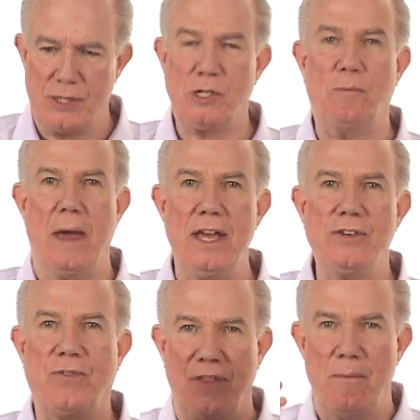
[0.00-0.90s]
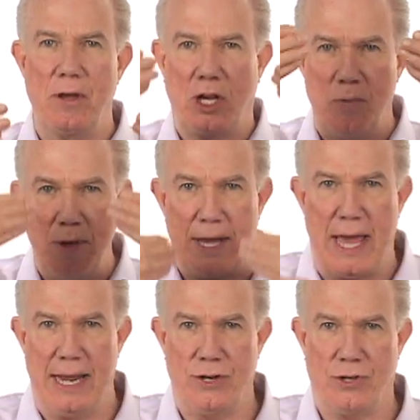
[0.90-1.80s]
the space for them to
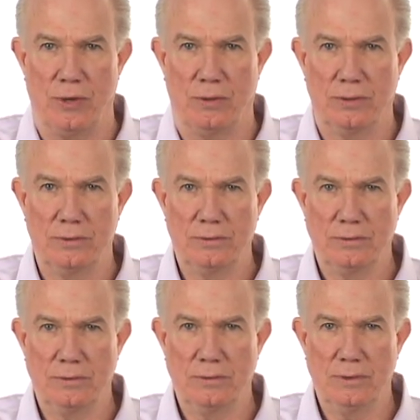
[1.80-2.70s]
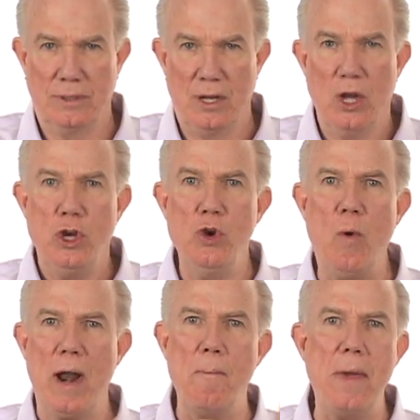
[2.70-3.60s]
communicate into. You
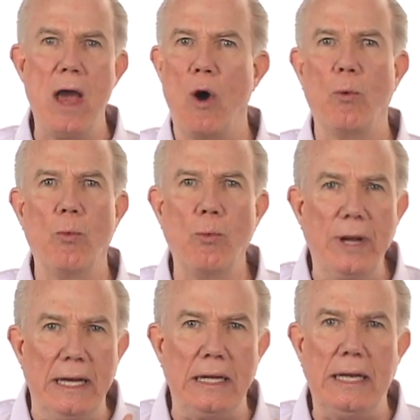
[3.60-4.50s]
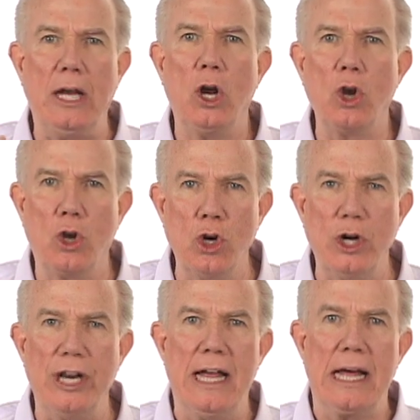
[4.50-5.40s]
want to be a really
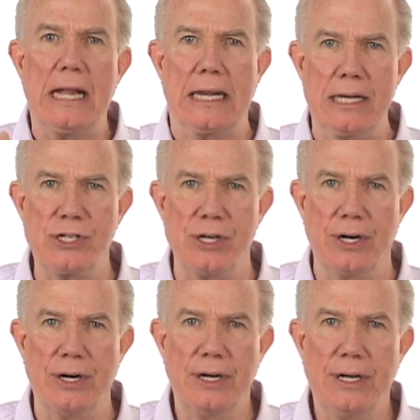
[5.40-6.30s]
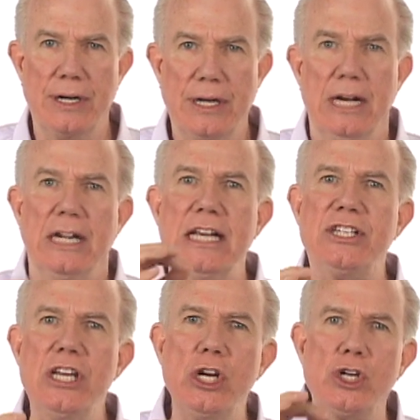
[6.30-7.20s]
good listener.
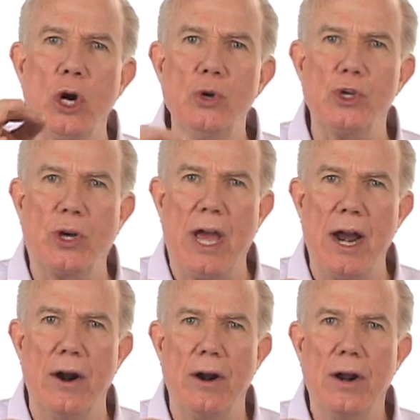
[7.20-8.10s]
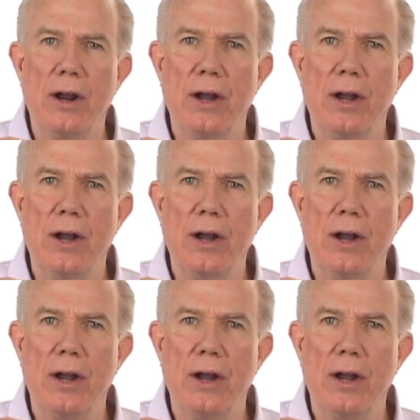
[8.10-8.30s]
Listening shows you care.